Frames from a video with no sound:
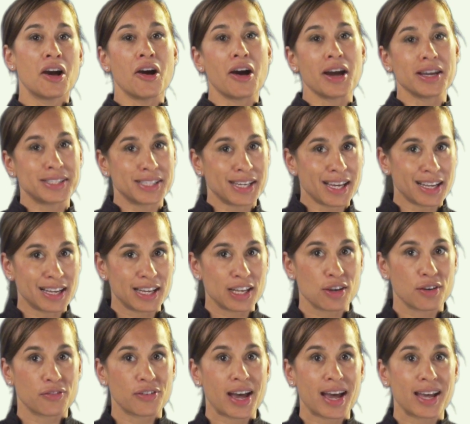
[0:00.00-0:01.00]
Ideally,
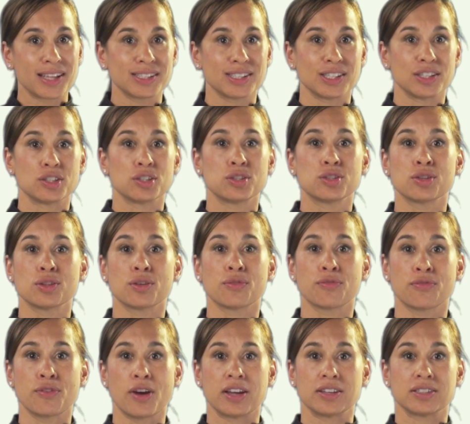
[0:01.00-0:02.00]
you've answered to the
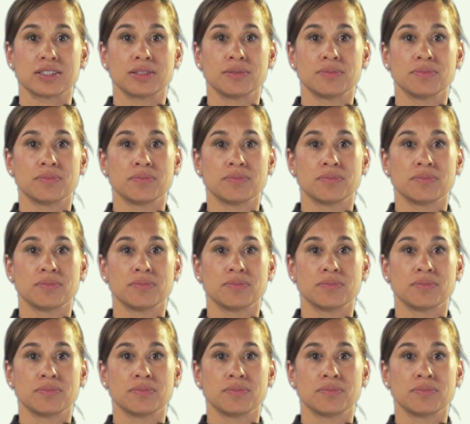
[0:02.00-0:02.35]
front.